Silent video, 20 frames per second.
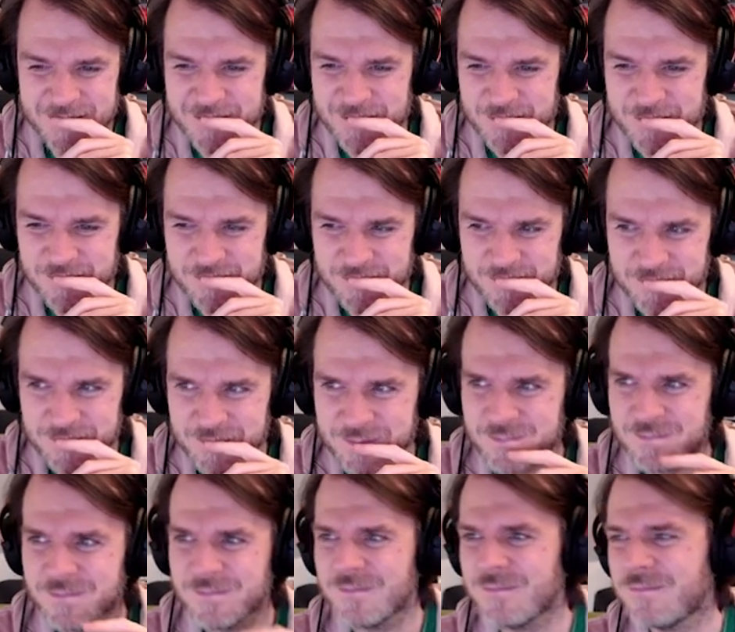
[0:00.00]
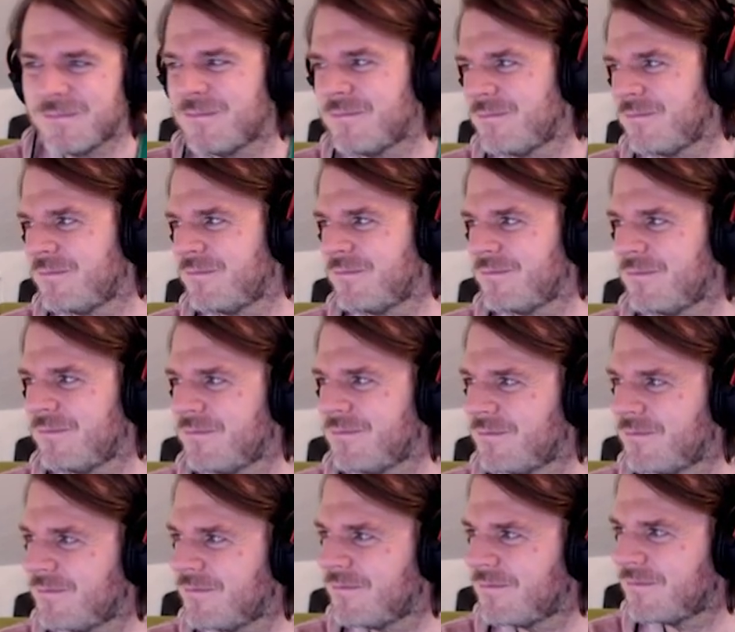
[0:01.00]

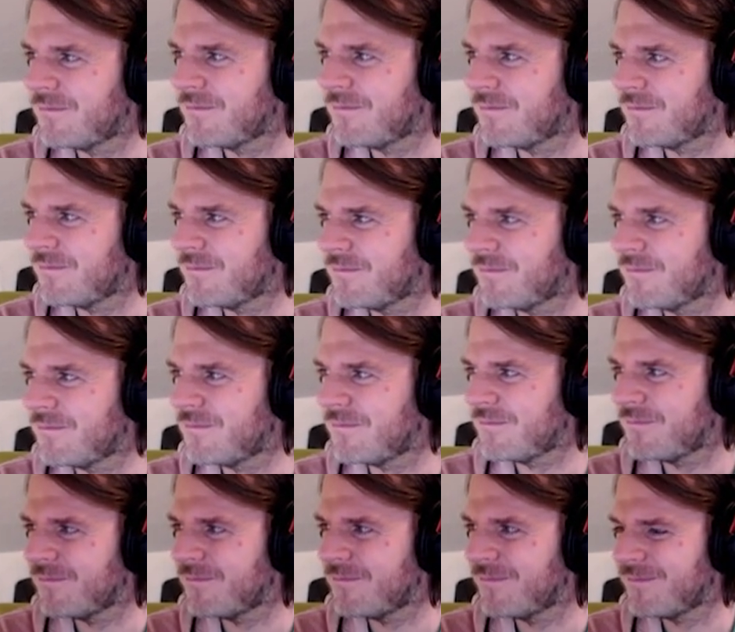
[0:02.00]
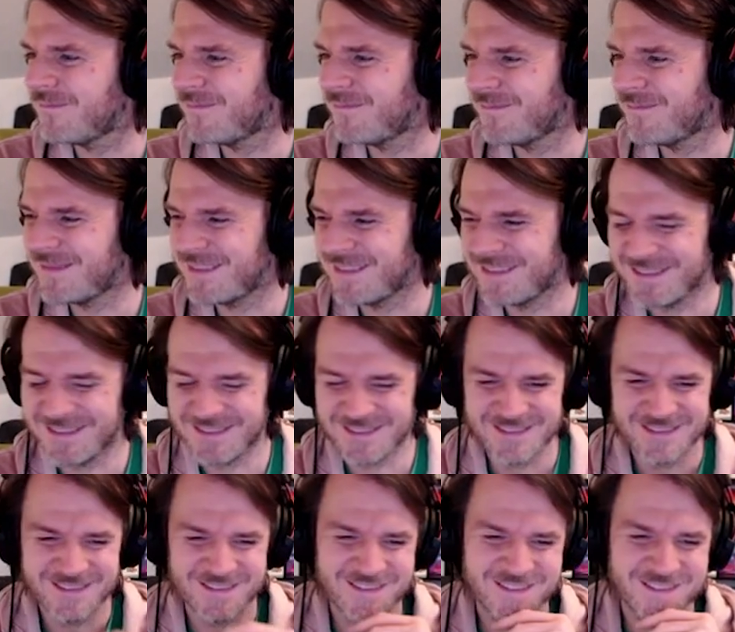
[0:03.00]

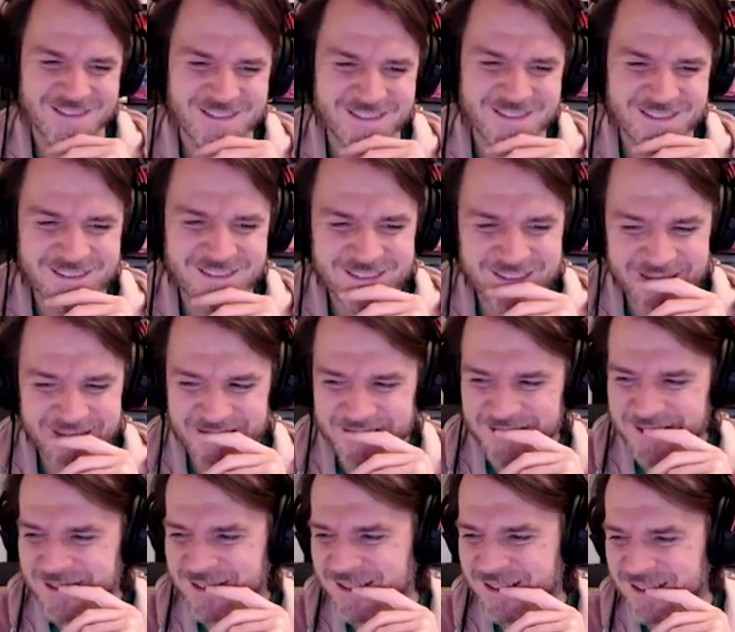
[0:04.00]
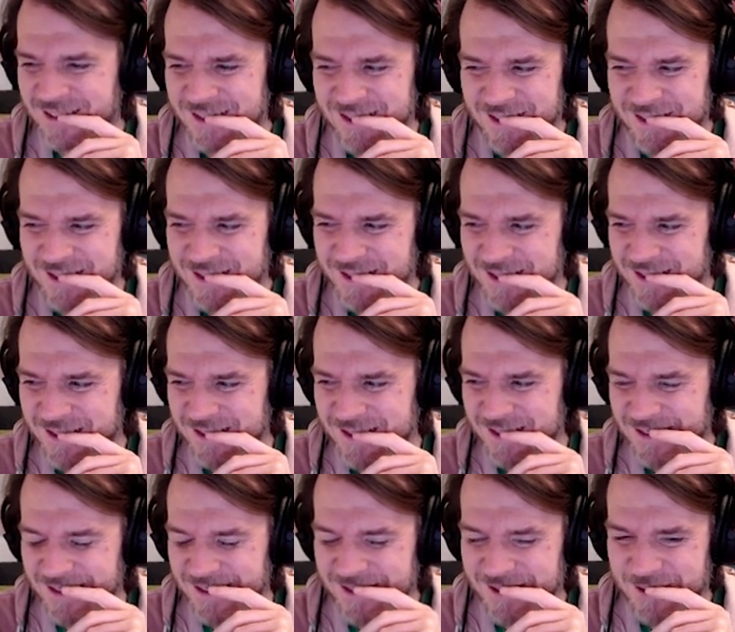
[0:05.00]

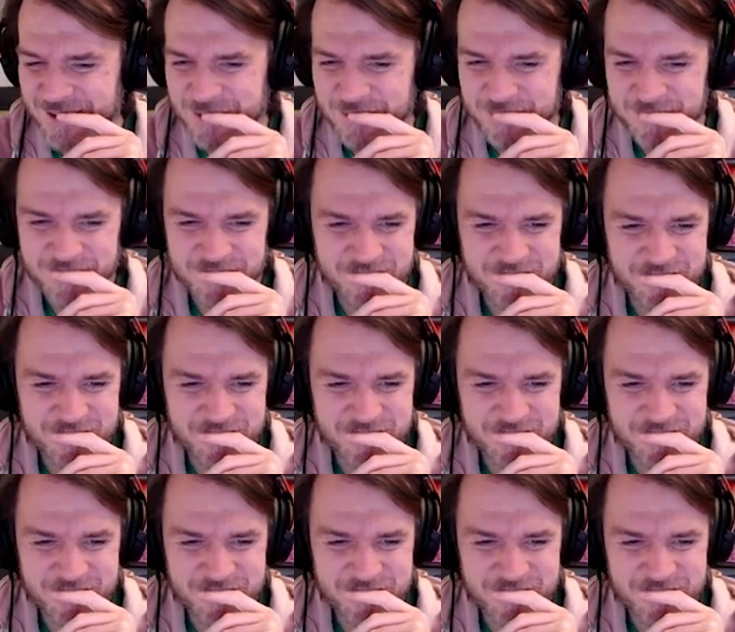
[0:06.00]
(not speaking)